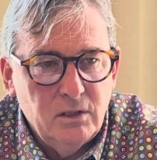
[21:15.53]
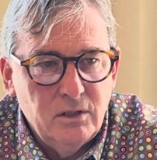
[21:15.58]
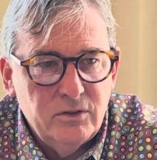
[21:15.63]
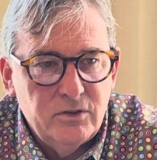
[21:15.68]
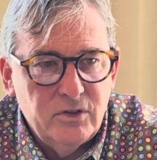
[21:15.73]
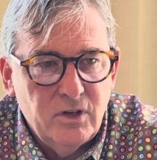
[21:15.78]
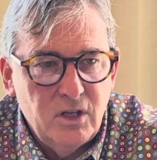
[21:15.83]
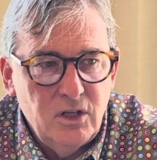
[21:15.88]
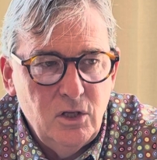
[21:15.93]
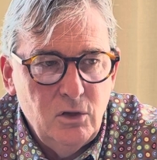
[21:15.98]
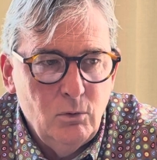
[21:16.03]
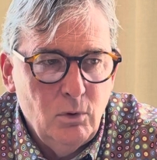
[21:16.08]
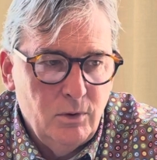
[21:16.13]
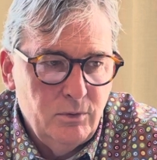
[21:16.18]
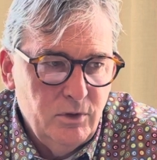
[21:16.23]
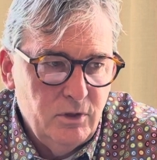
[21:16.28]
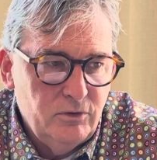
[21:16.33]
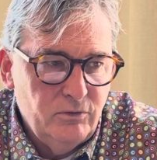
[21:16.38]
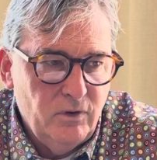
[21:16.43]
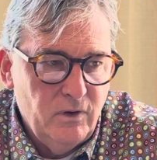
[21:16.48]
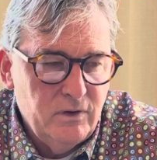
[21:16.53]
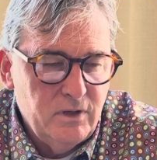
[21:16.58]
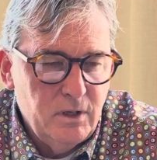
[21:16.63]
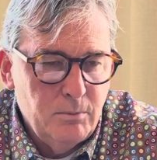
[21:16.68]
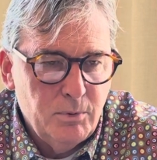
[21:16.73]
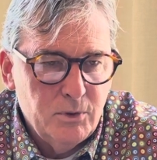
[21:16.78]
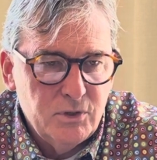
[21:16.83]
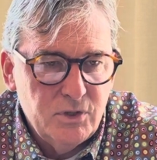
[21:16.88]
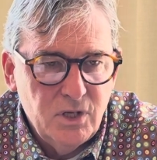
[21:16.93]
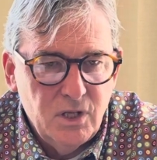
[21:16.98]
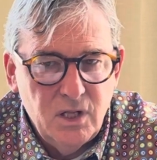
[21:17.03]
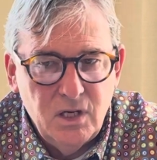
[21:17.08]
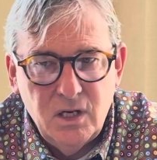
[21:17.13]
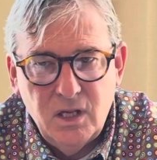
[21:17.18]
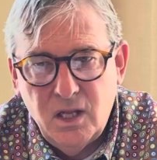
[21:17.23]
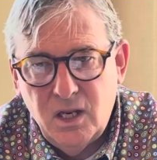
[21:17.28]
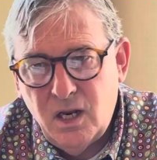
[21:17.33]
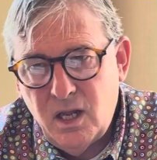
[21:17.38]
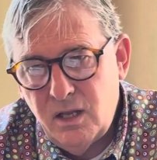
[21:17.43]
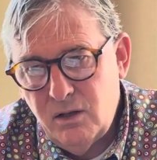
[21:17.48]
and say you own this
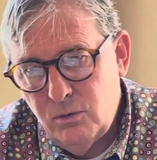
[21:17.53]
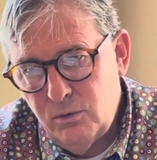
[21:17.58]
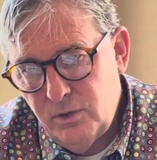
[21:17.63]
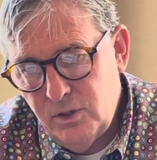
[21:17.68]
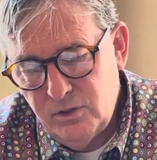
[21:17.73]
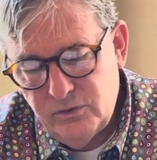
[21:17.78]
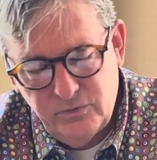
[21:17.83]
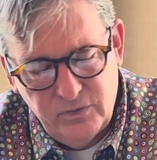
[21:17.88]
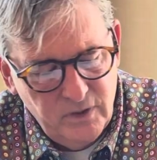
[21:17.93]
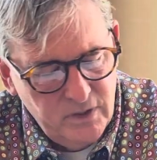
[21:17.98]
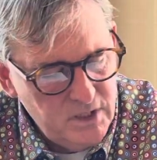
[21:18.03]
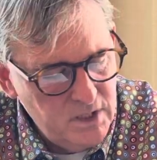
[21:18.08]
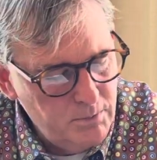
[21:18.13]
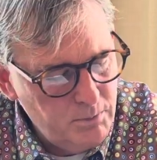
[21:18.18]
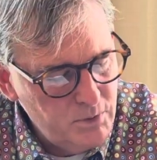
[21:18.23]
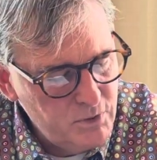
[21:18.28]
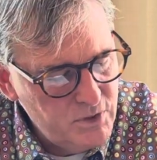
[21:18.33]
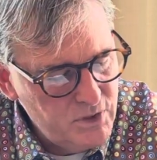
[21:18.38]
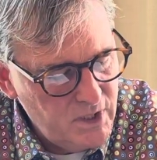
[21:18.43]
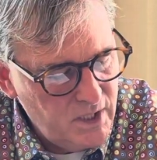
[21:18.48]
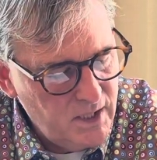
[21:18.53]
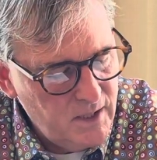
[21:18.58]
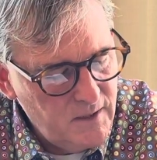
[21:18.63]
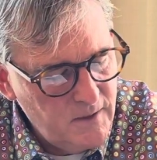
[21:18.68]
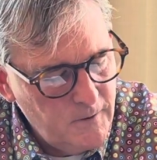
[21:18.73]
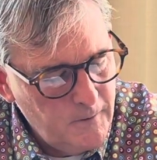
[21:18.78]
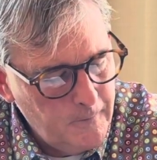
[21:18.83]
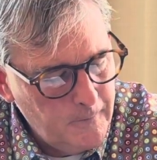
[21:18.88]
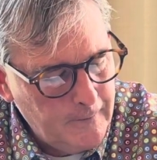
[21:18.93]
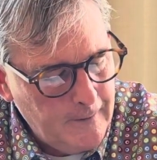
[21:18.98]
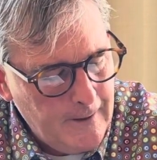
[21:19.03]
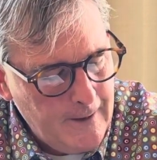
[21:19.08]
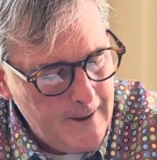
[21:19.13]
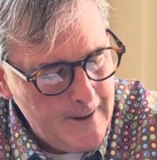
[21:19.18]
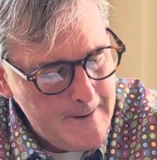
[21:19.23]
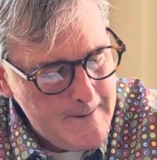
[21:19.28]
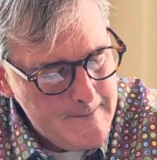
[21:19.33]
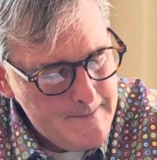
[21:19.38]
50% and I own this 50%, okay?